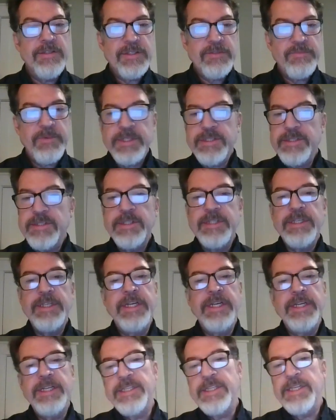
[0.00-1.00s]

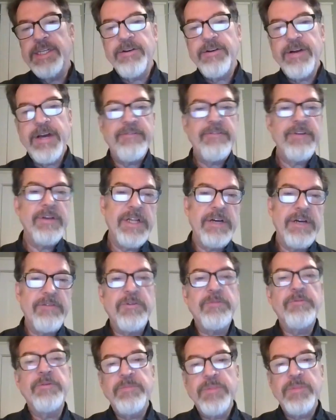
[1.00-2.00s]
specialty and geographic
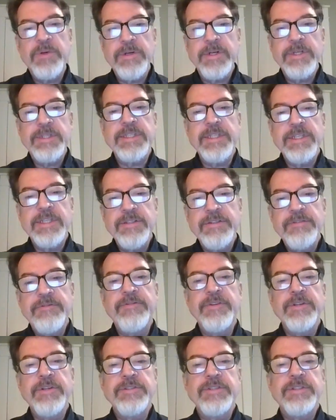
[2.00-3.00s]
level reports include
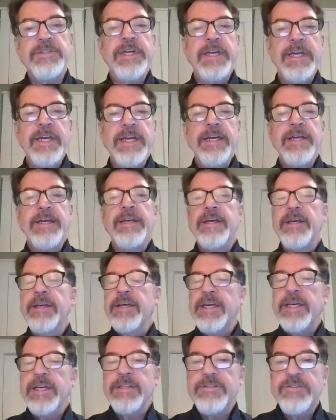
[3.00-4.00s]
filtering
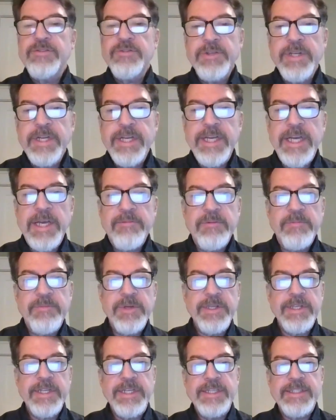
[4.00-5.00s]
and sorting
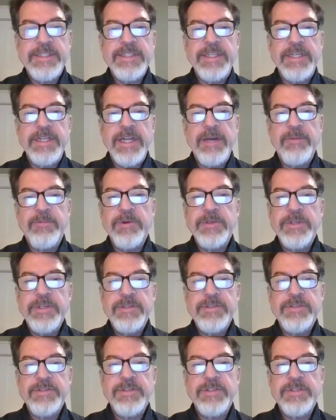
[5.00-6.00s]
capabilities that enable
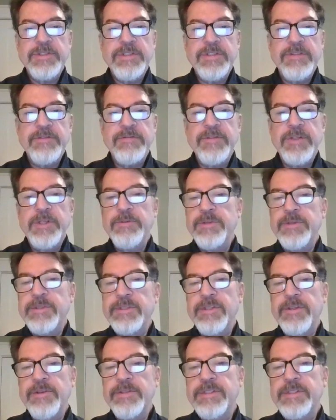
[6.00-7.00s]
users to view
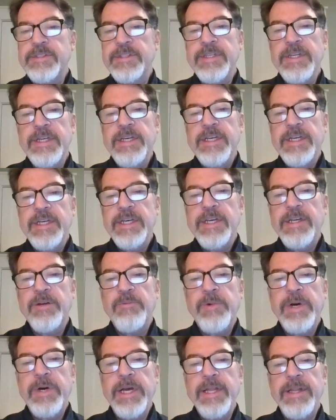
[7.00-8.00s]
results in a
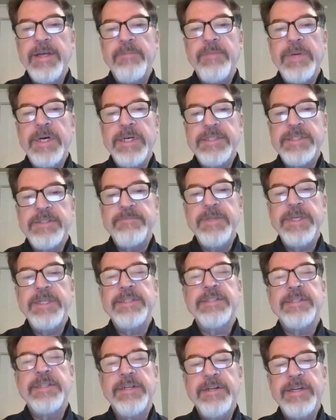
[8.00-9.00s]
way that best
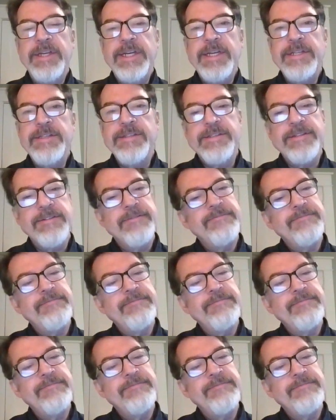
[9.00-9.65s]
meets their needs.